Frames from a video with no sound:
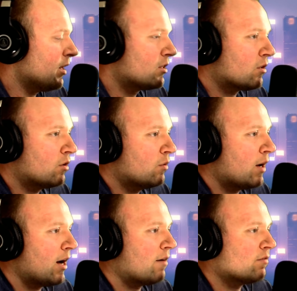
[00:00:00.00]
And so you
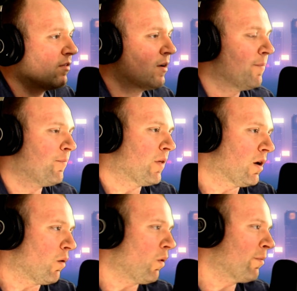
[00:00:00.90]
have,
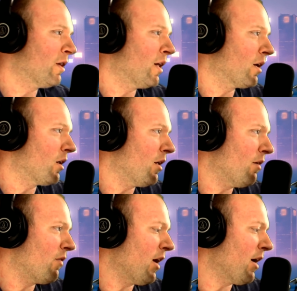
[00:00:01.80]
women that
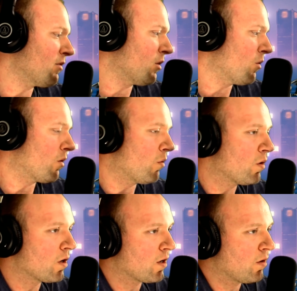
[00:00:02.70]
if they have to go to a
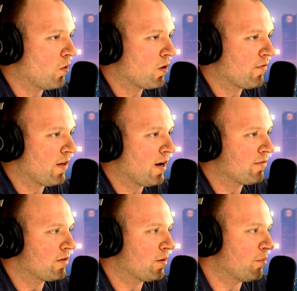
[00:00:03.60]
work, or if they
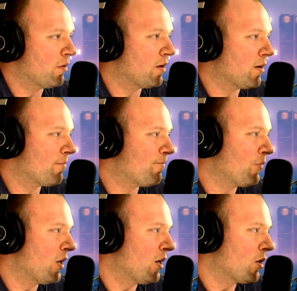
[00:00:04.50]
have to
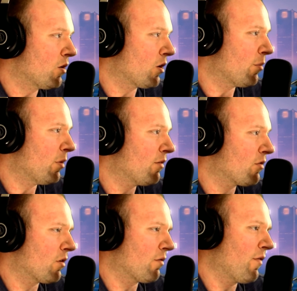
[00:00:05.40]
cook a meal
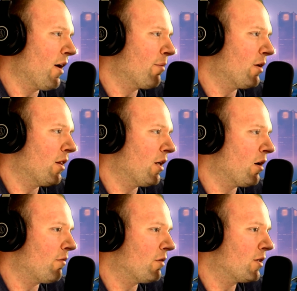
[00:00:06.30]
for their family,
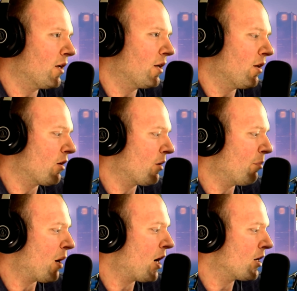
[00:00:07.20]
then all of a sudden they're
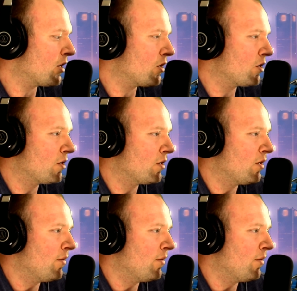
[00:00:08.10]
in bondage.